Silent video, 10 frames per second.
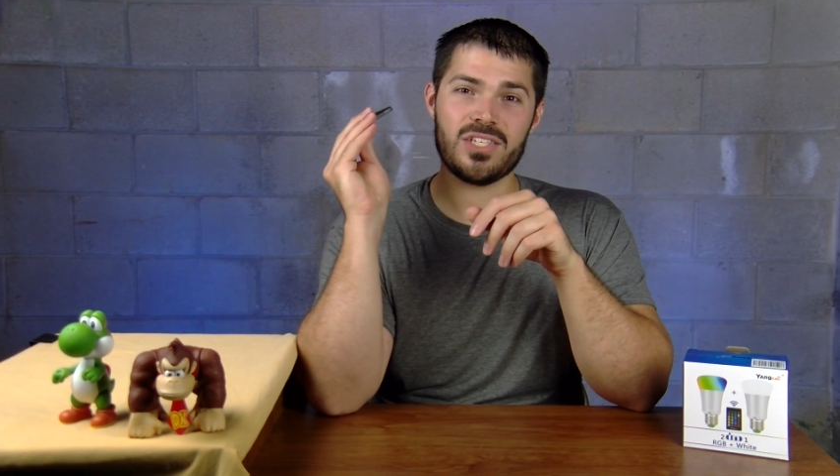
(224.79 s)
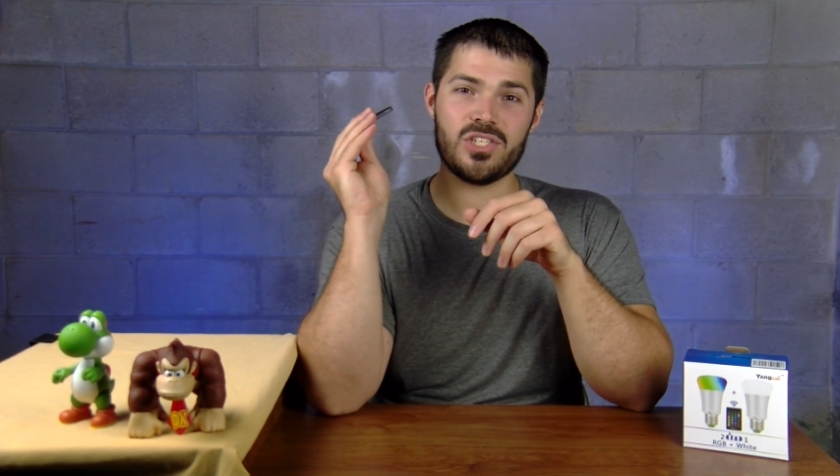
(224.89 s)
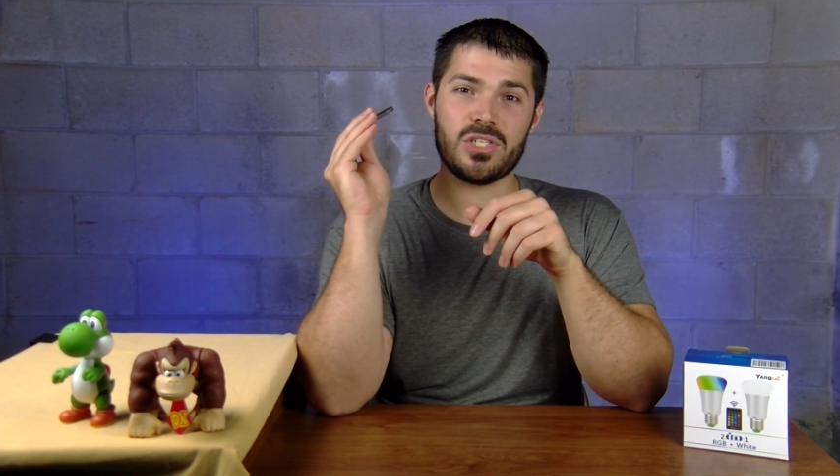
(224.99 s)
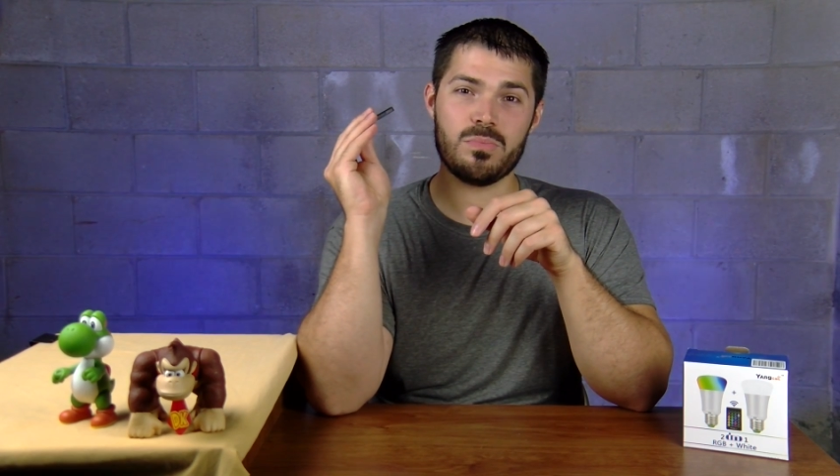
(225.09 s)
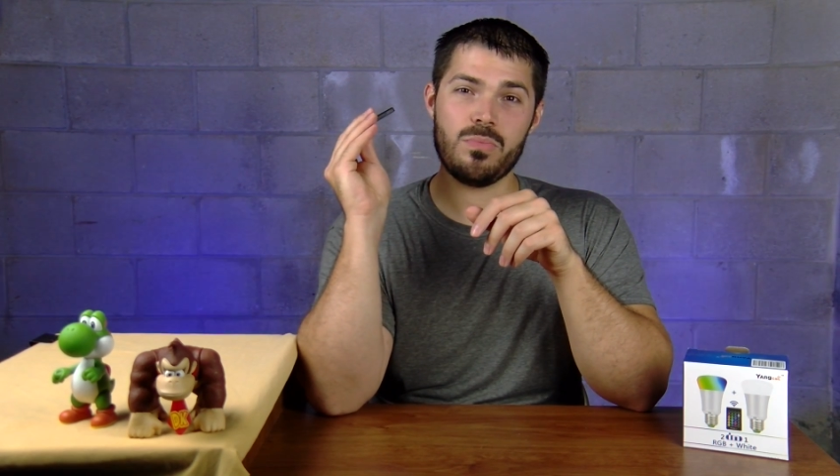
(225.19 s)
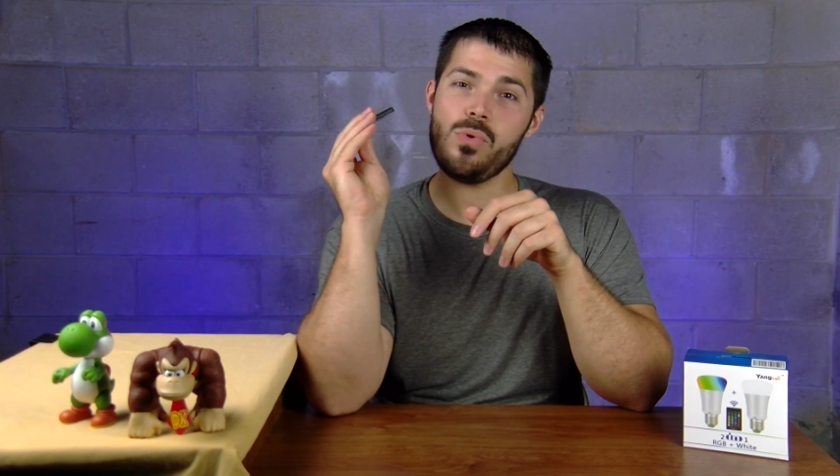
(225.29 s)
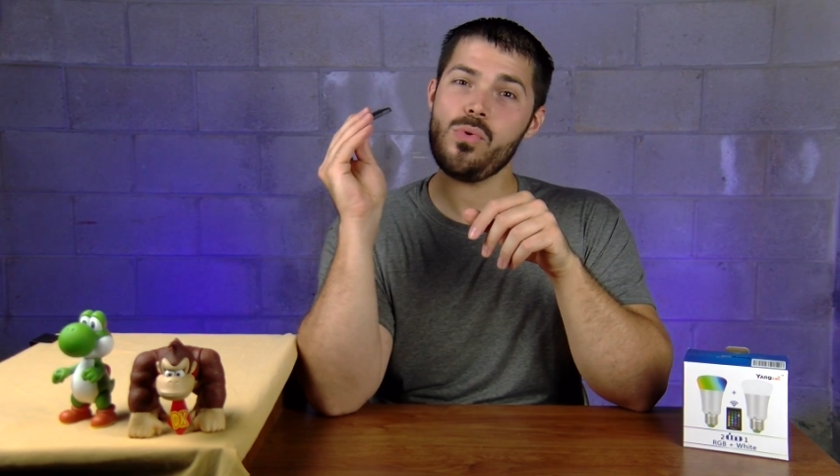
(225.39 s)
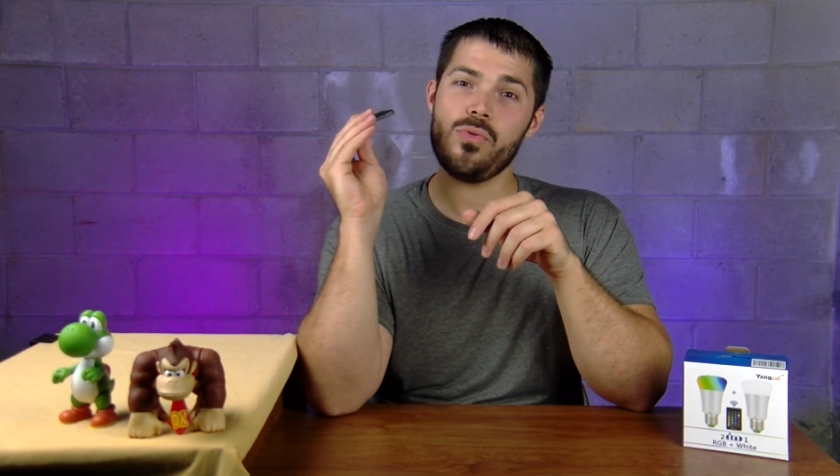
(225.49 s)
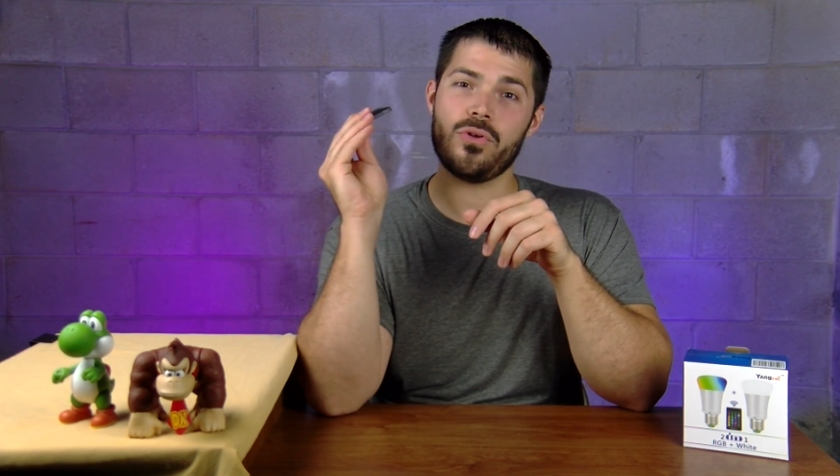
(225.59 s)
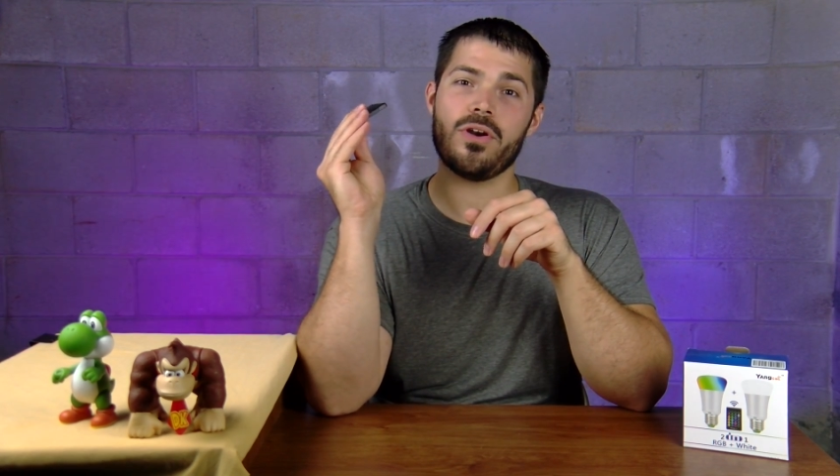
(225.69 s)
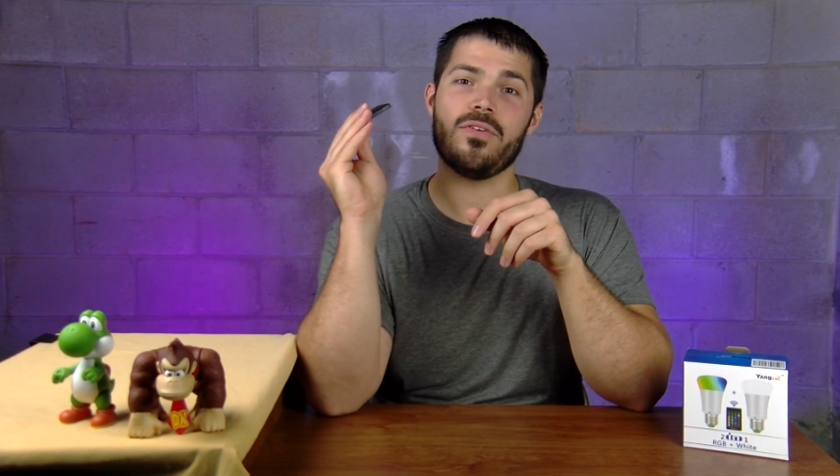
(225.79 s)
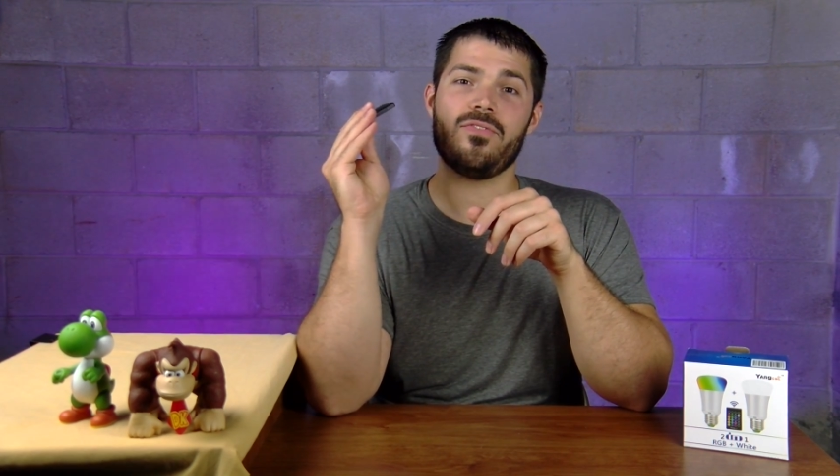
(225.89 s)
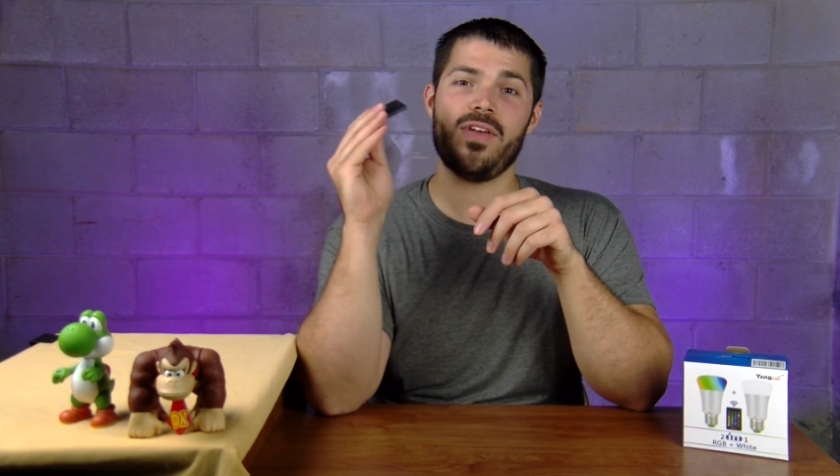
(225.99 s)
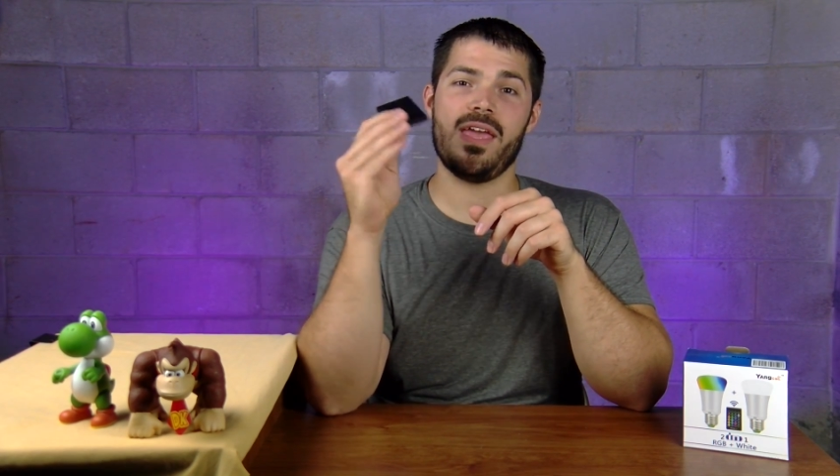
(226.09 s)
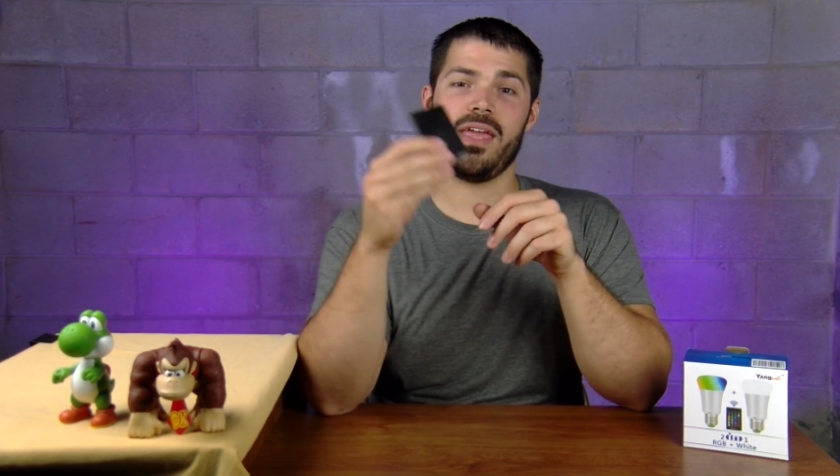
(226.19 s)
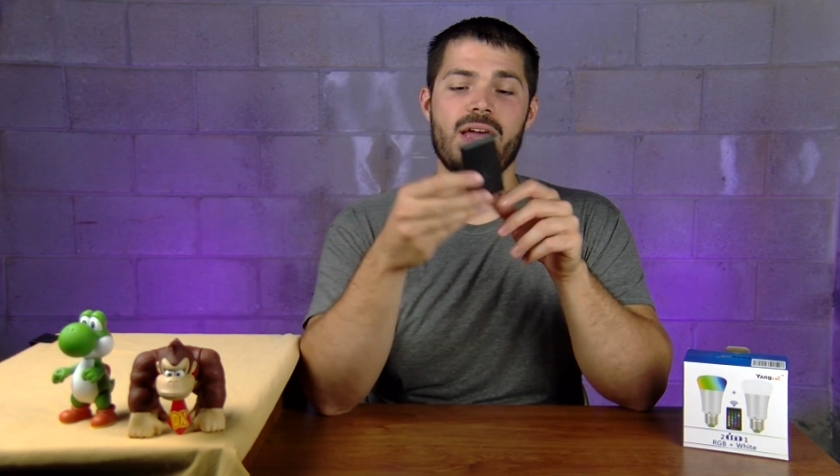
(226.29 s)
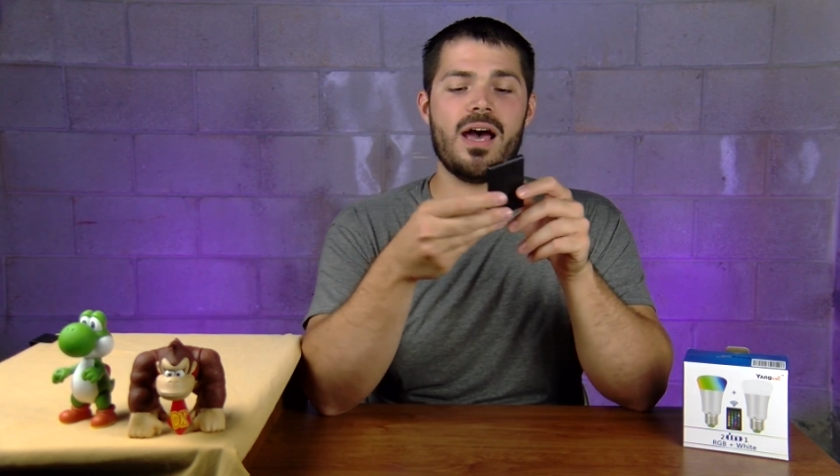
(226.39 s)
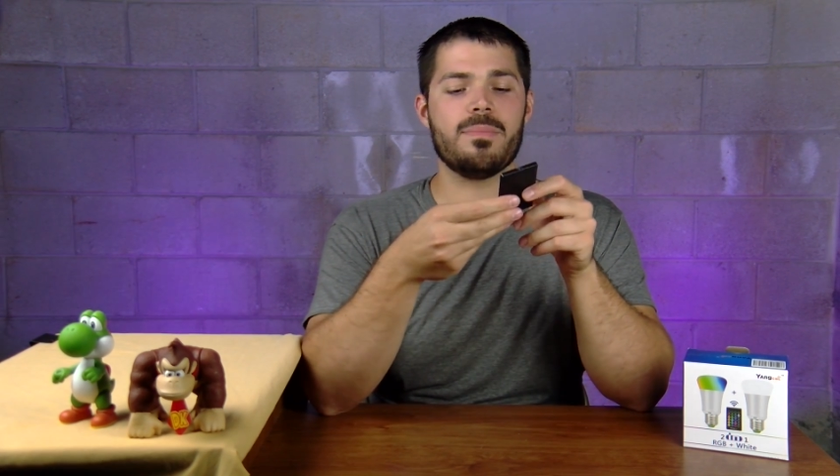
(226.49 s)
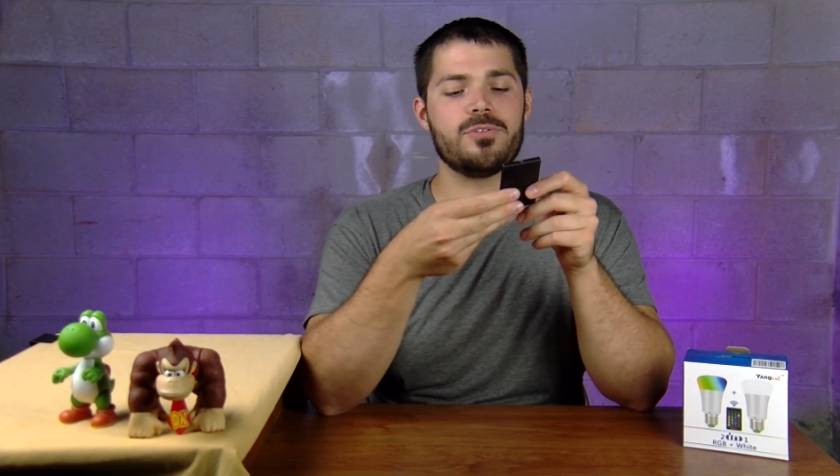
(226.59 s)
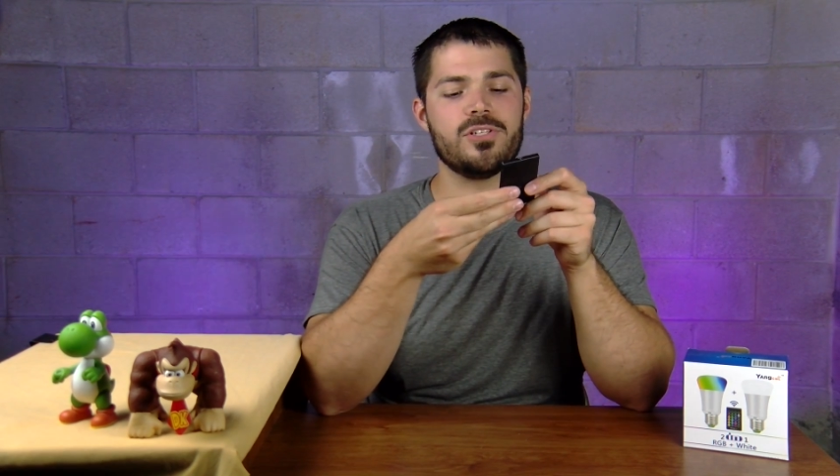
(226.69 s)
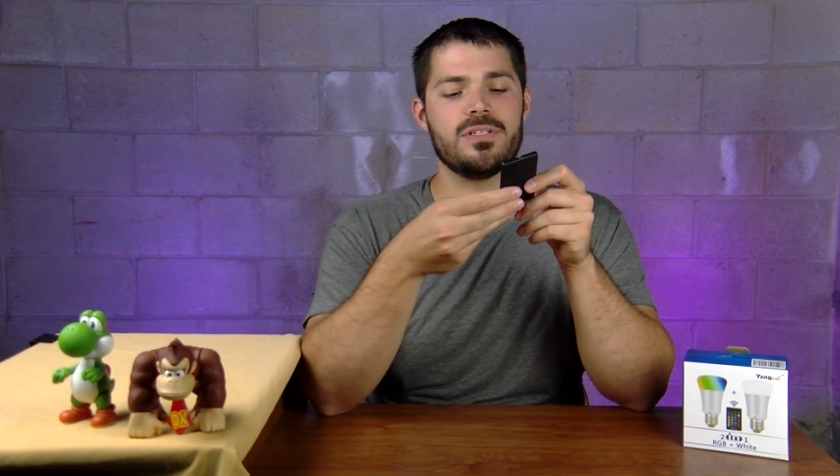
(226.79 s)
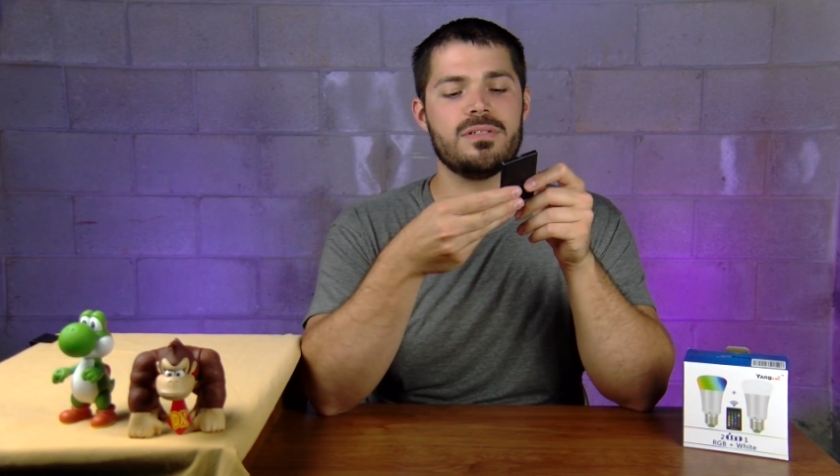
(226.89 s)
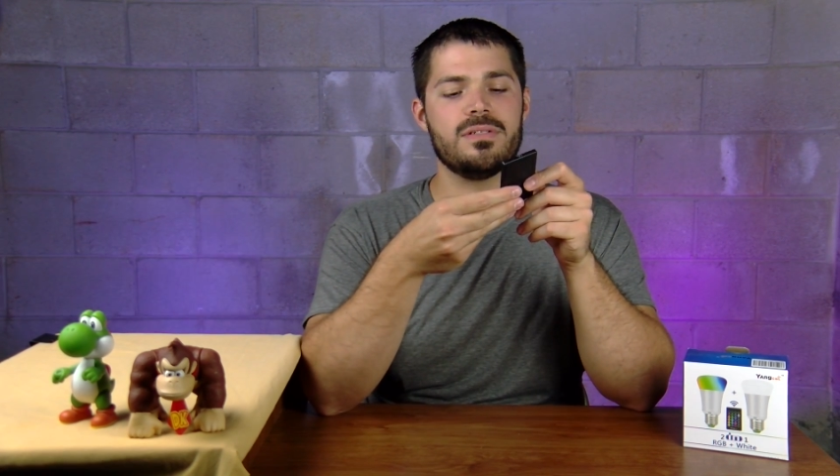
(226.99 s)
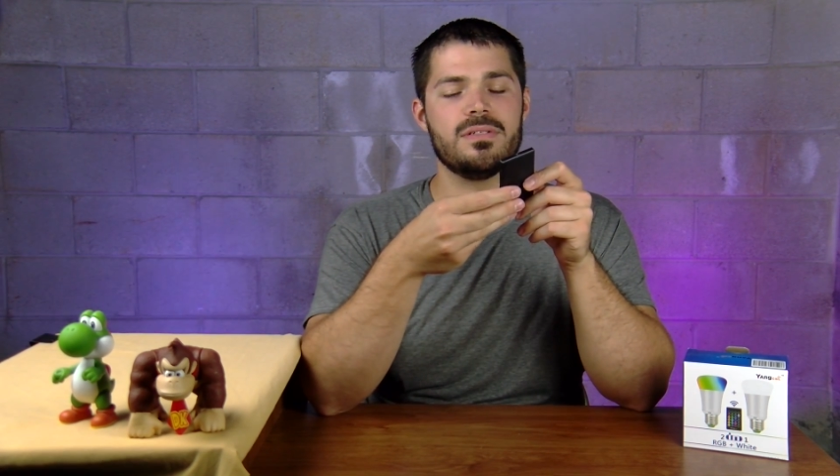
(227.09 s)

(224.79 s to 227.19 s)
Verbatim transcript: smoother fade option,